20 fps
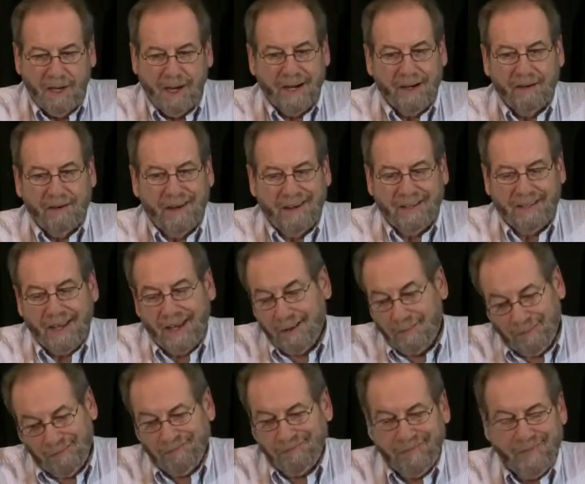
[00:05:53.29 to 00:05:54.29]
I don't like
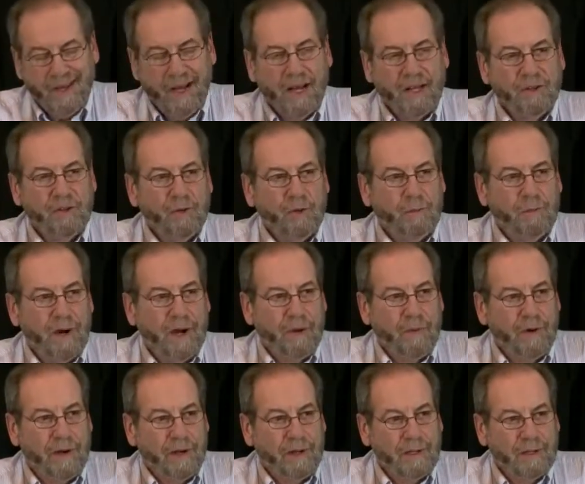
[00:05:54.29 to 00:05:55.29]
that, I'll do it my
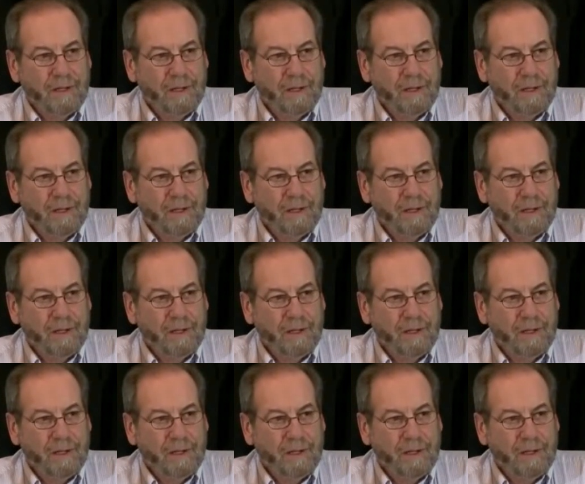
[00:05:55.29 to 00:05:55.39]
way.